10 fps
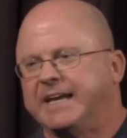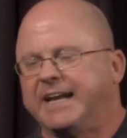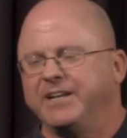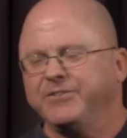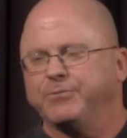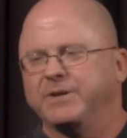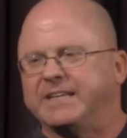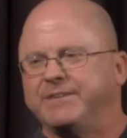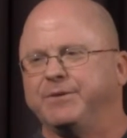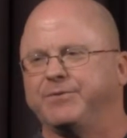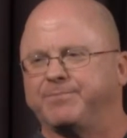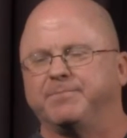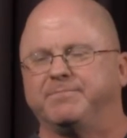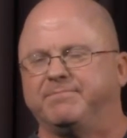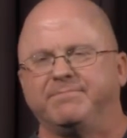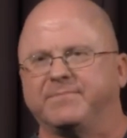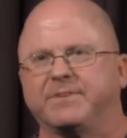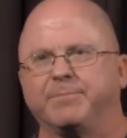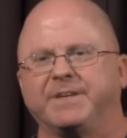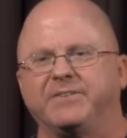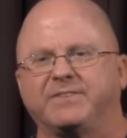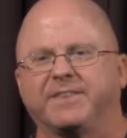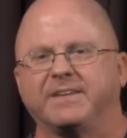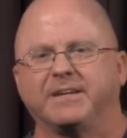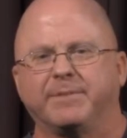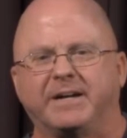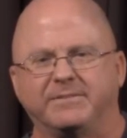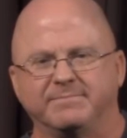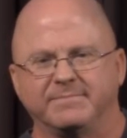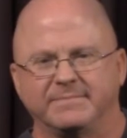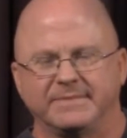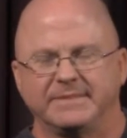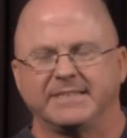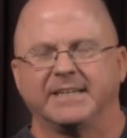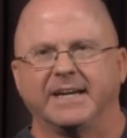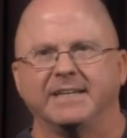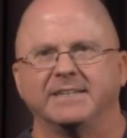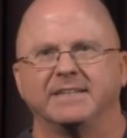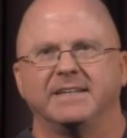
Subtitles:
And I just want to give you some things to think about tonight.